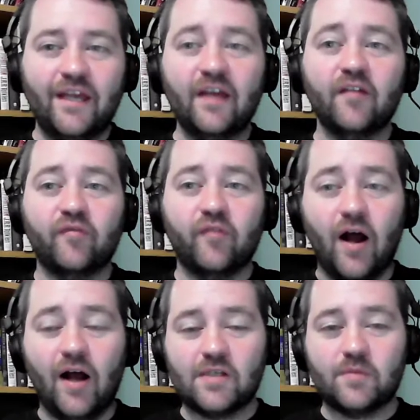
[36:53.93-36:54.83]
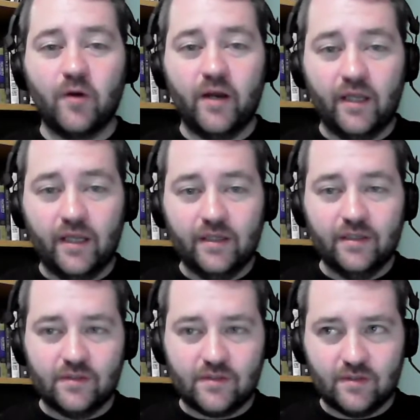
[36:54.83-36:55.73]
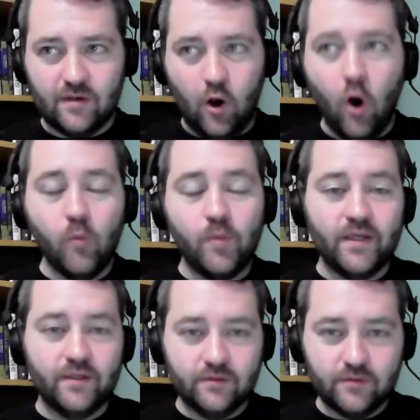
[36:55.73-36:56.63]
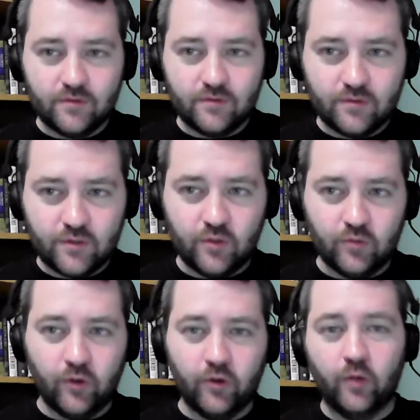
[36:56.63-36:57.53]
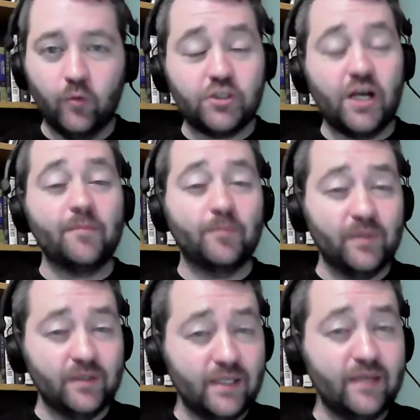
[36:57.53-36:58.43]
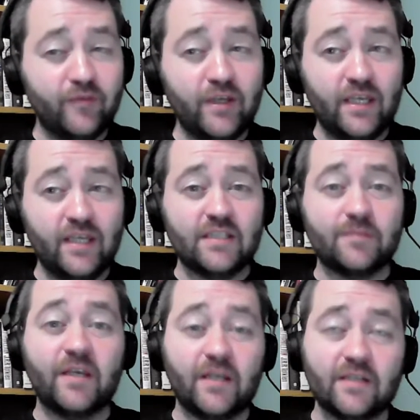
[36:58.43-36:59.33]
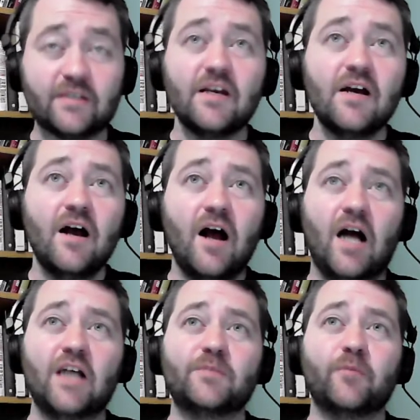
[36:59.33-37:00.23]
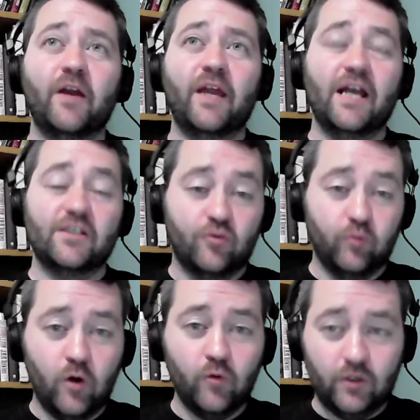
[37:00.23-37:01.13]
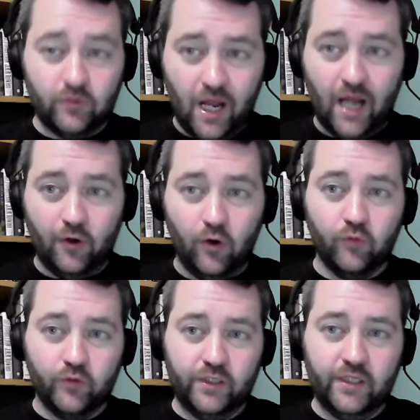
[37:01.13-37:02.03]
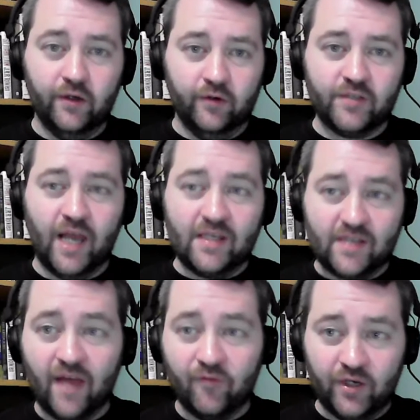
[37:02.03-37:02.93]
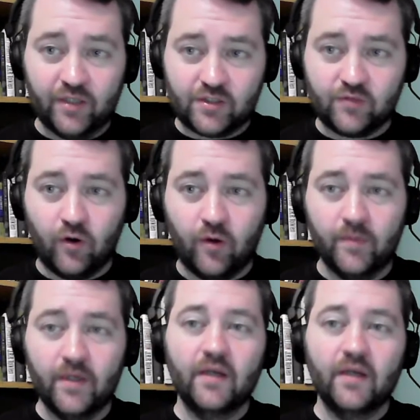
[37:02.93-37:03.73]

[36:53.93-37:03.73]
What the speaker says: if Ospreay is open to learning, which I believe he is because Ospreay has grown a lot over the years, as evidenced from